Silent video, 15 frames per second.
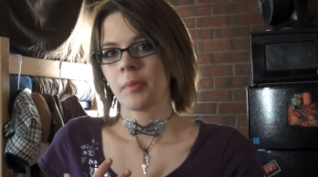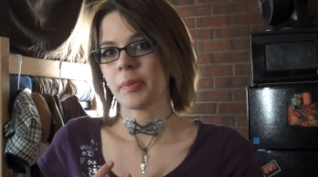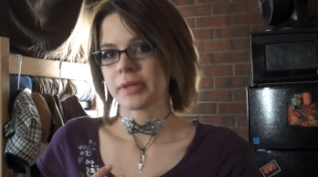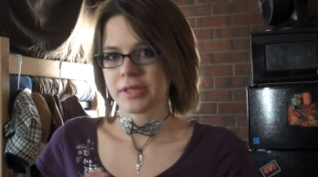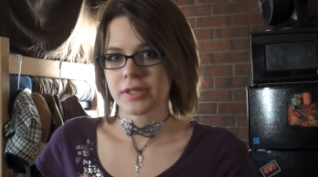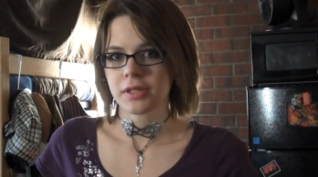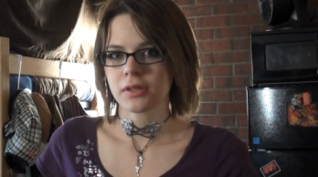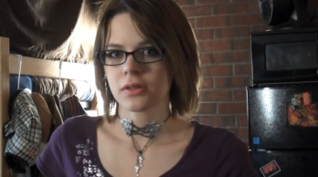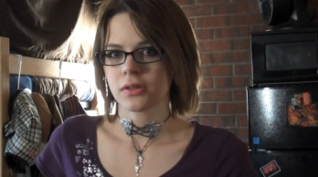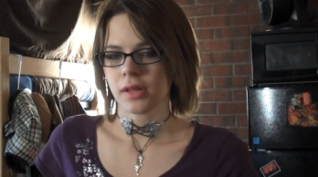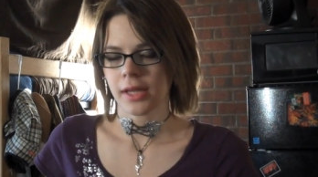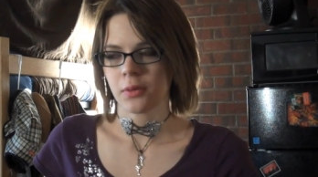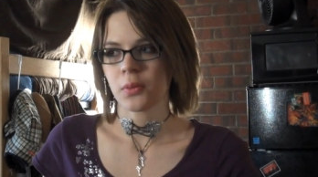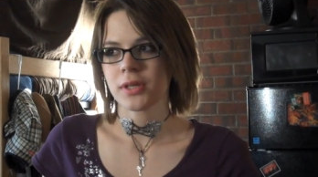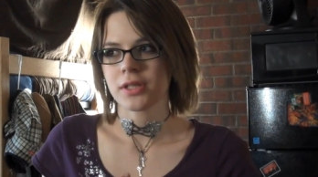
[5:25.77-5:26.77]
but still
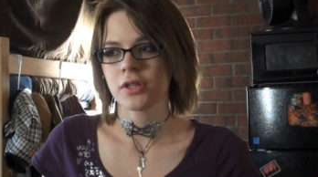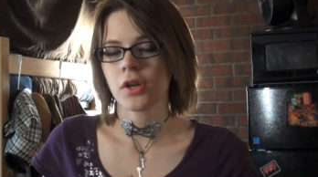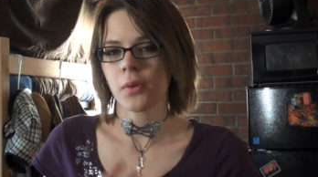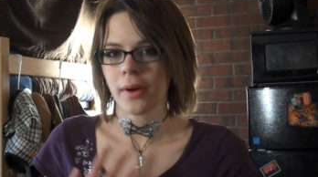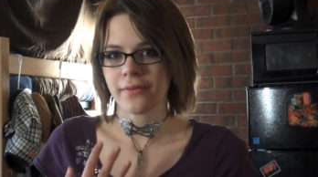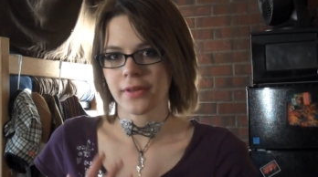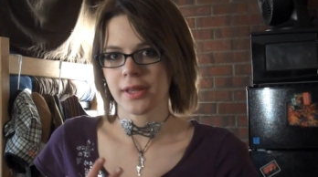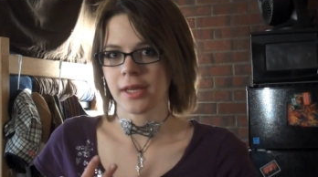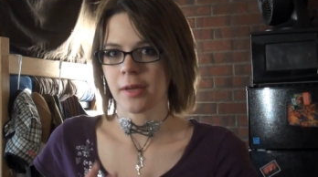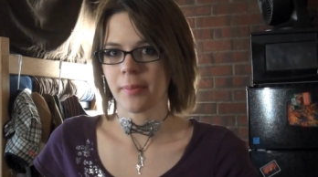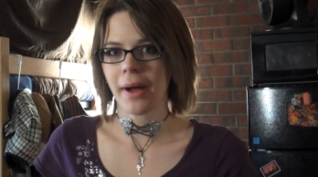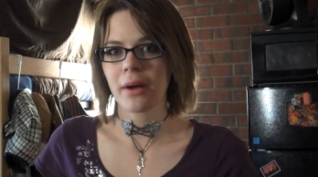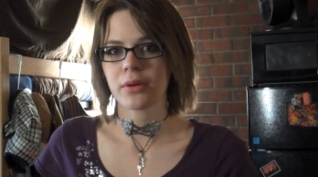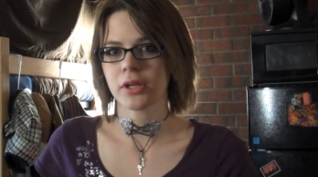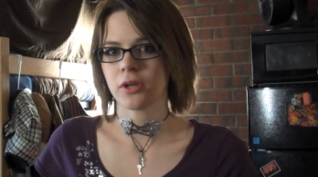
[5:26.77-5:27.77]
like want to know everything
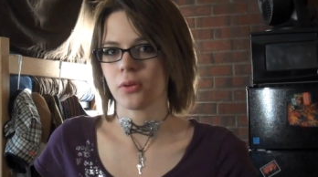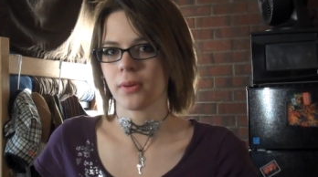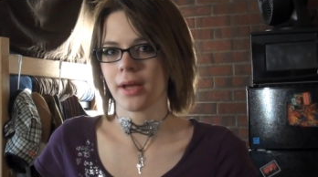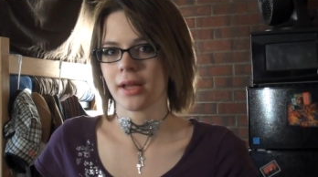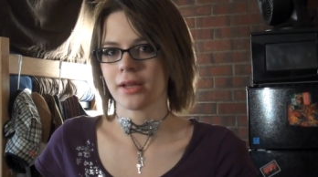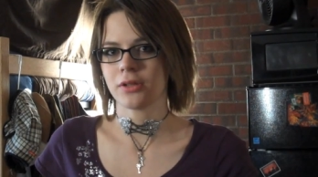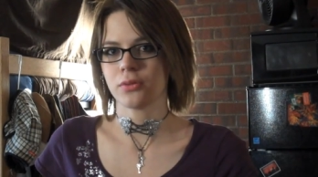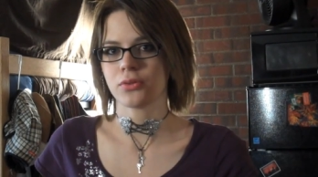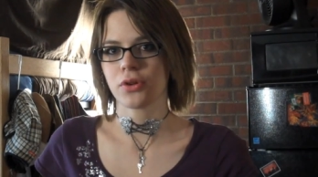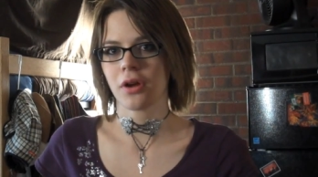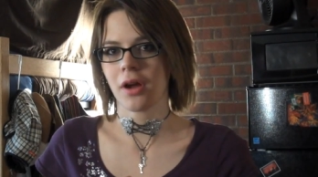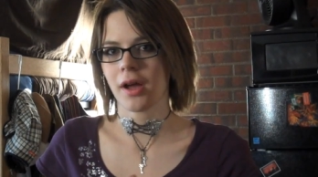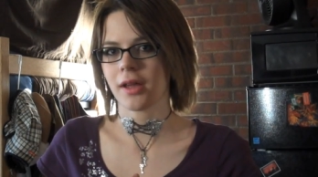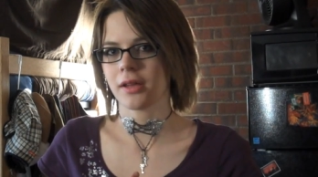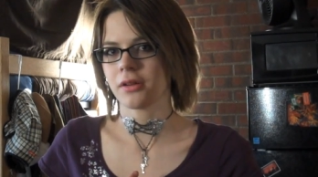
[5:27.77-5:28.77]
about you, and you
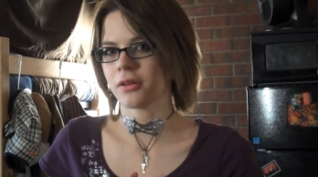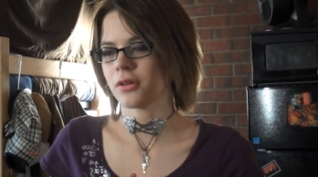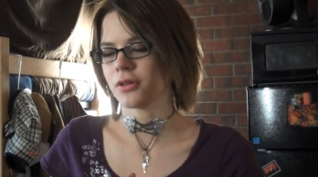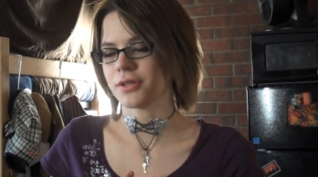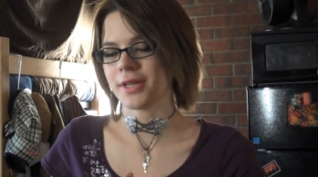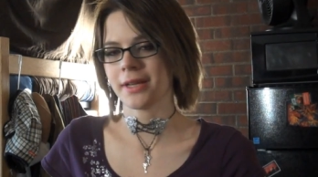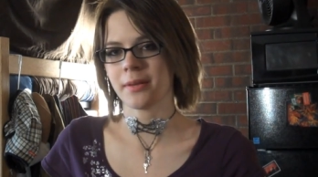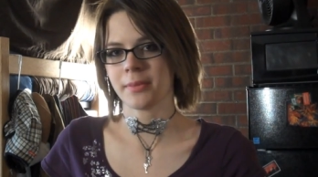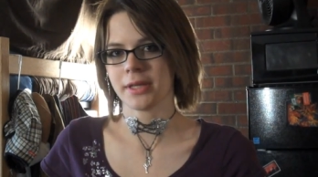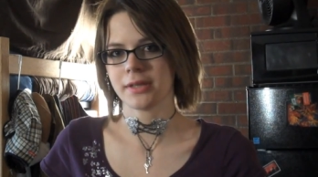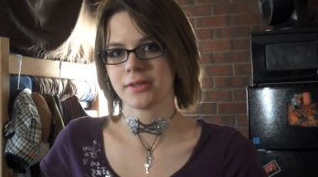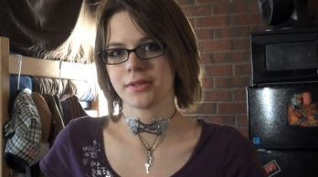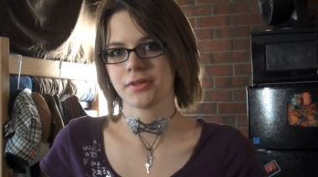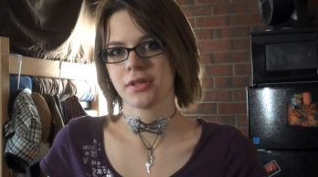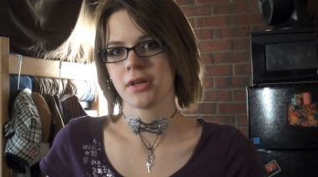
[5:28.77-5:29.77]
try your
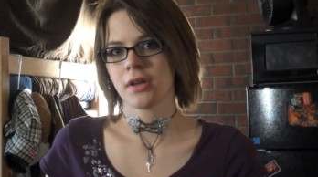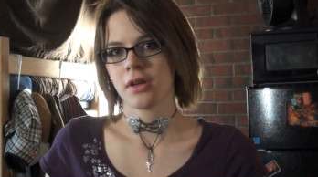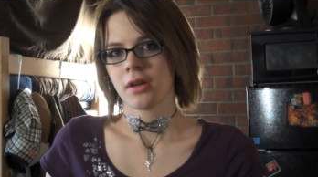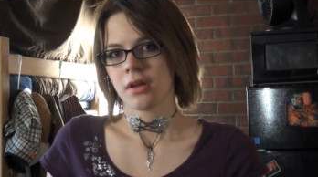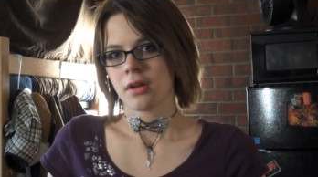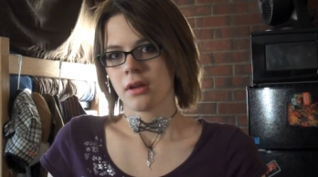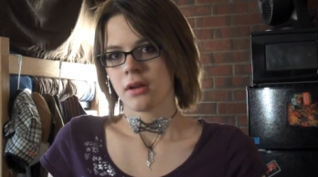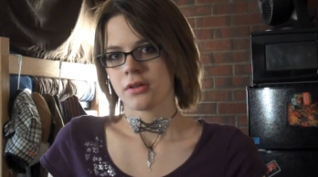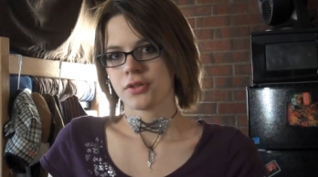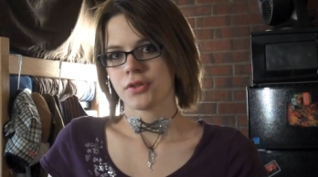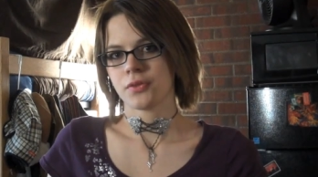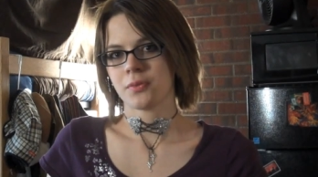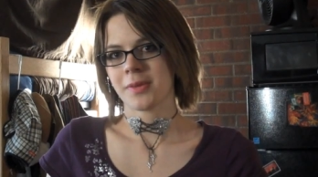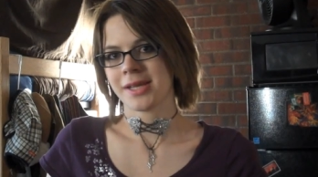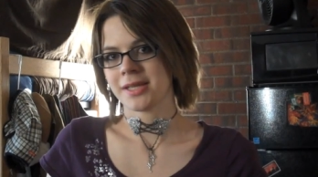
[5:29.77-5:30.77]
damnedest
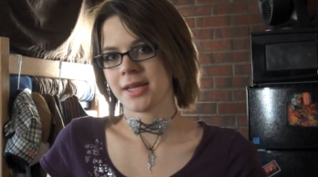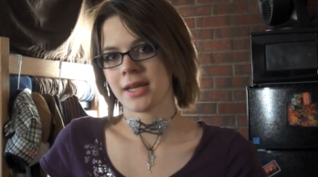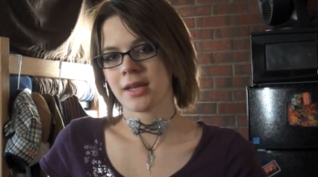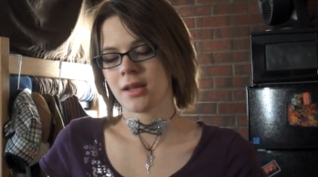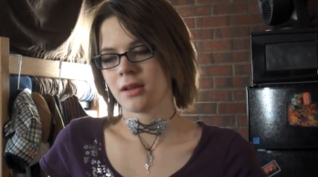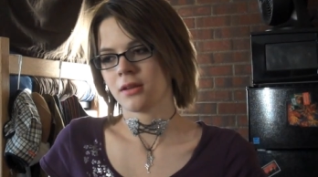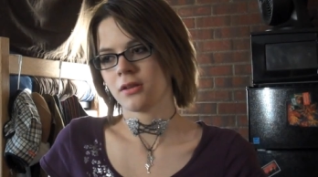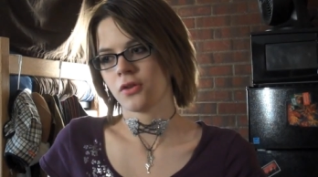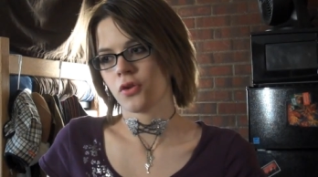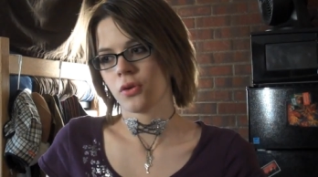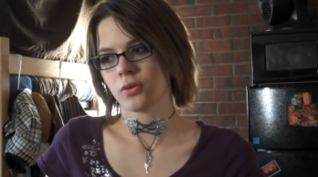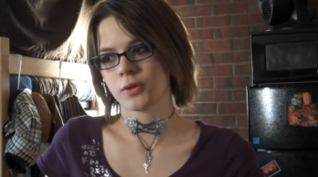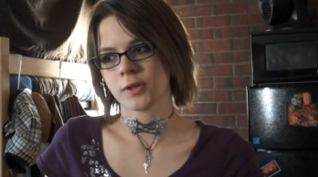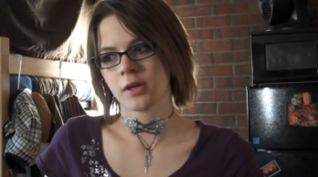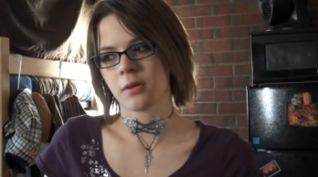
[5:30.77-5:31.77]
to maintain, you know,
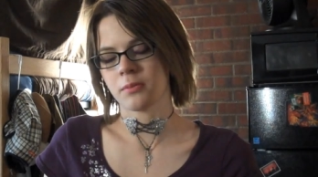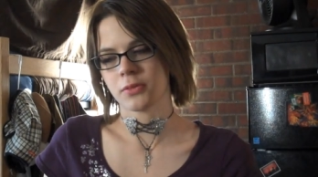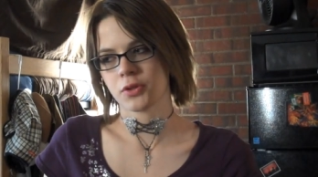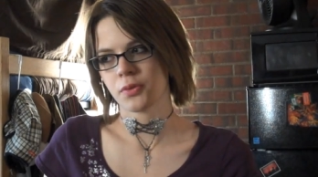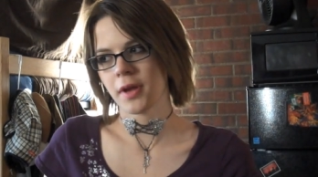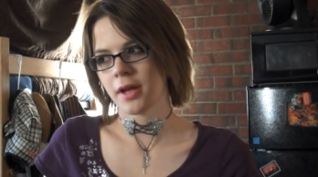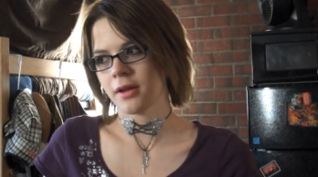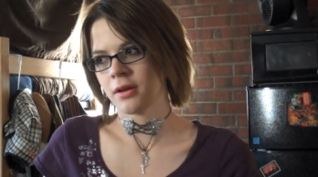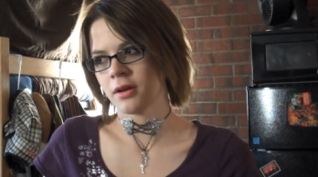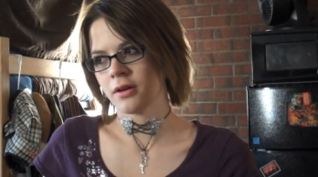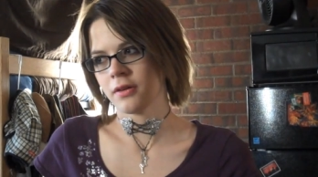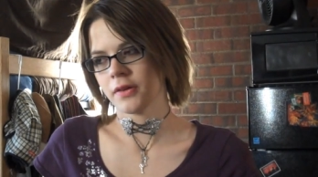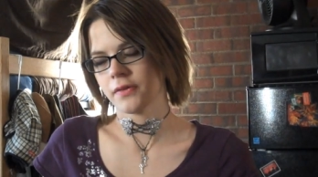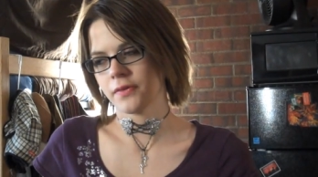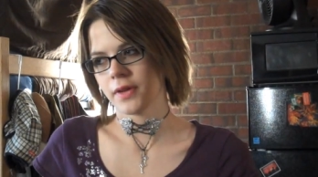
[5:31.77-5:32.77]
some shred
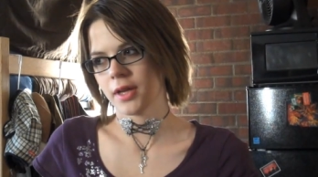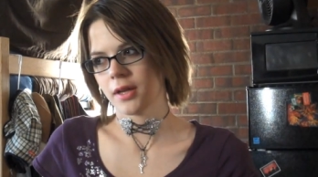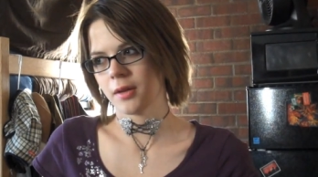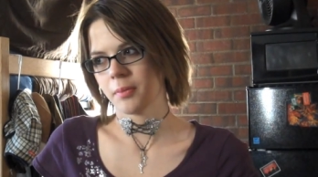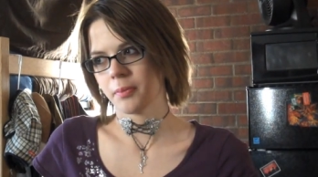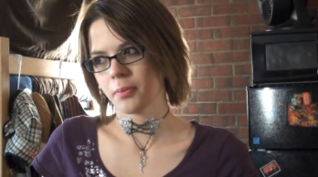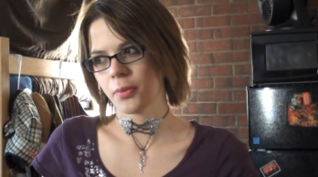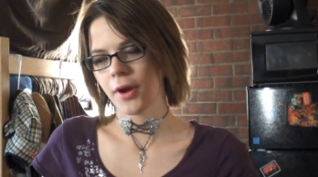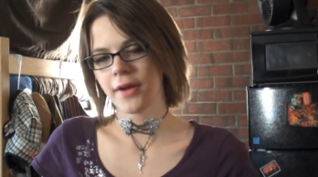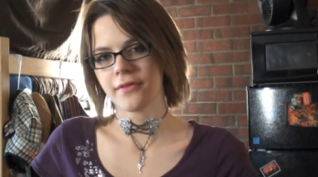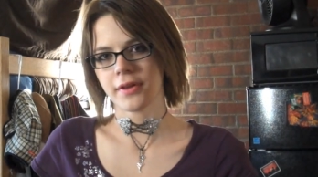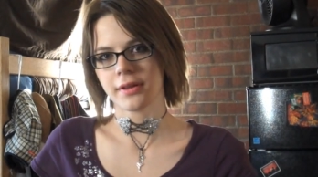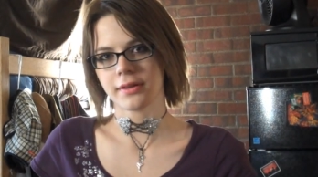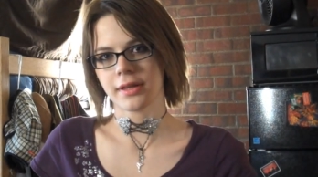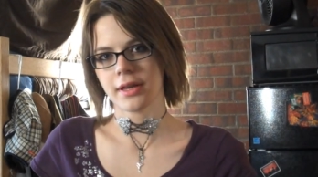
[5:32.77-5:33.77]
of a
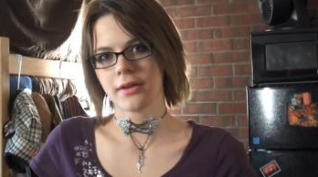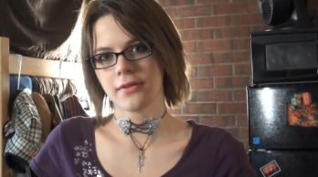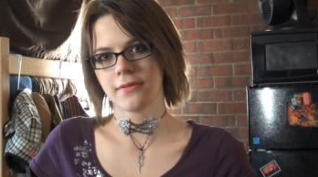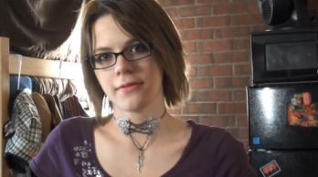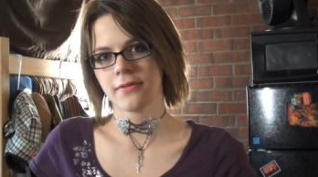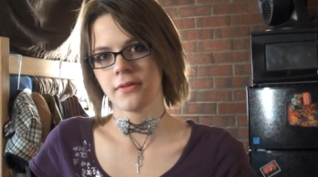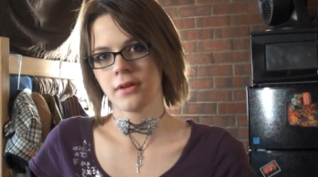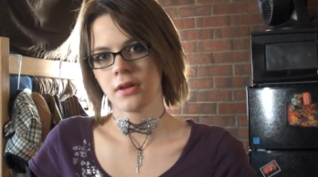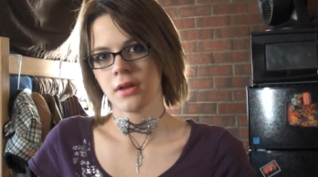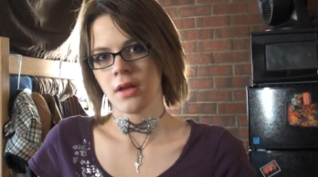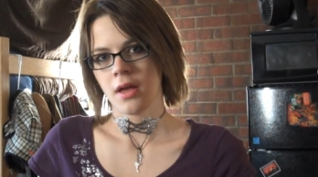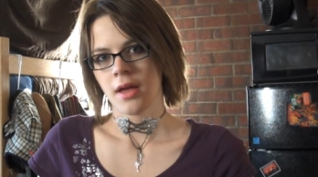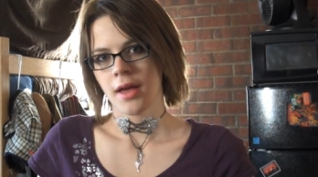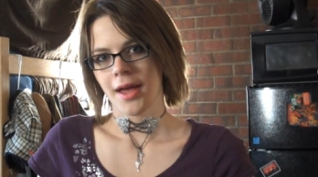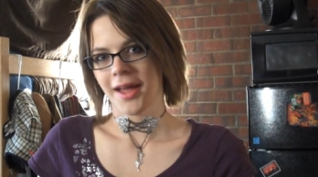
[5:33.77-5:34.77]
private life
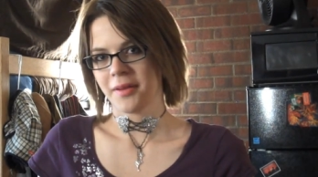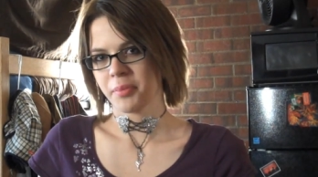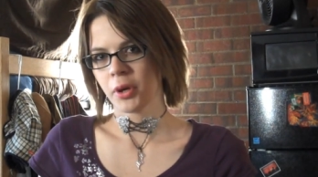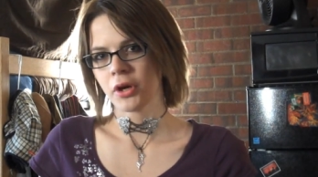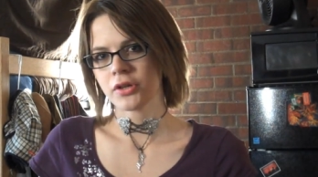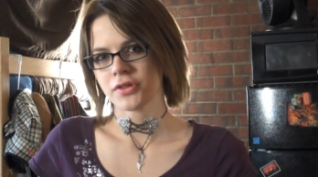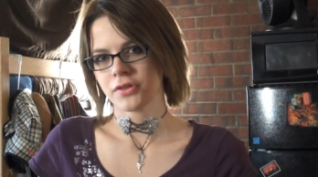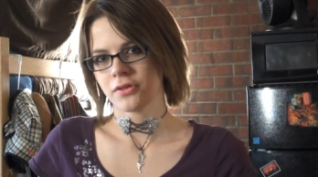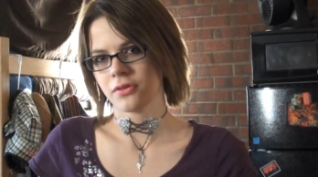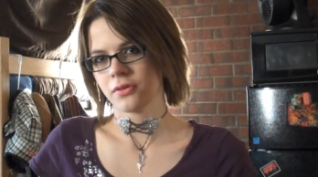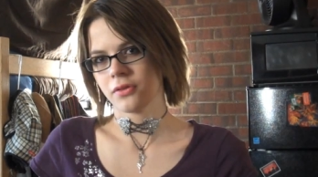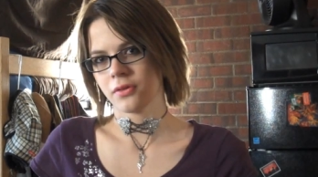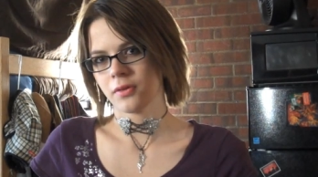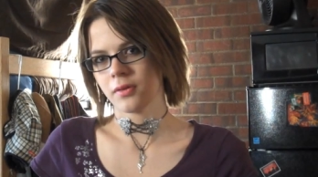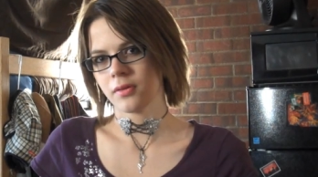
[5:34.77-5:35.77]
and
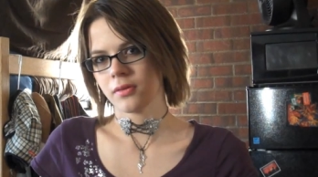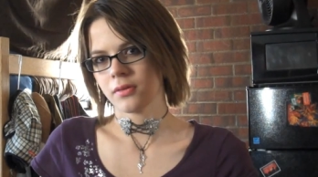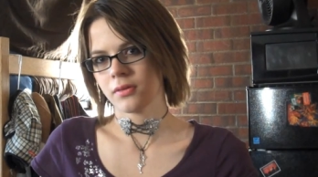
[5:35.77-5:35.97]
personal,